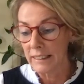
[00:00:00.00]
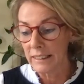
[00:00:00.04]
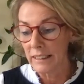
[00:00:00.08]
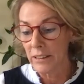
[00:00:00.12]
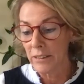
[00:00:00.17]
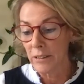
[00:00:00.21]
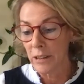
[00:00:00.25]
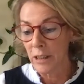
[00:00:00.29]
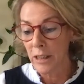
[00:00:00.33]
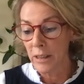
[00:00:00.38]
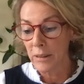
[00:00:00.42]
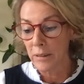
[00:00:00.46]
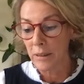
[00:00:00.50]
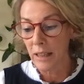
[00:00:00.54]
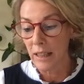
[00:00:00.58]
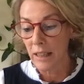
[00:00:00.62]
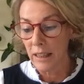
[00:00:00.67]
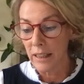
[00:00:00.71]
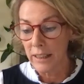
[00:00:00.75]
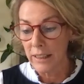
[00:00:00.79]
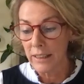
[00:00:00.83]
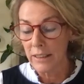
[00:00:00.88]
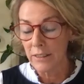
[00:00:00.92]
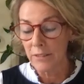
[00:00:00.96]
so it
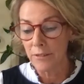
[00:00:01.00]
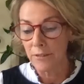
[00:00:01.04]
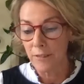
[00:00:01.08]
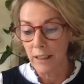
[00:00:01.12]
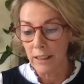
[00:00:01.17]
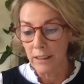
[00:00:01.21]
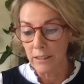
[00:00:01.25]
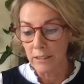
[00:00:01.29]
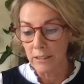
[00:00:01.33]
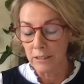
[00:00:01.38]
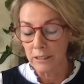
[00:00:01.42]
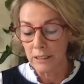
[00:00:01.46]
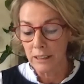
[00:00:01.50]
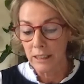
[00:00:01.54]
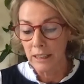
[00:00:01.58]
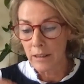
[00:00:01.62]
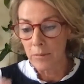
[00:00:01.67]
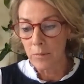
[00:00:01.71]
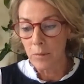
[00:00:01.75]
kind of felt,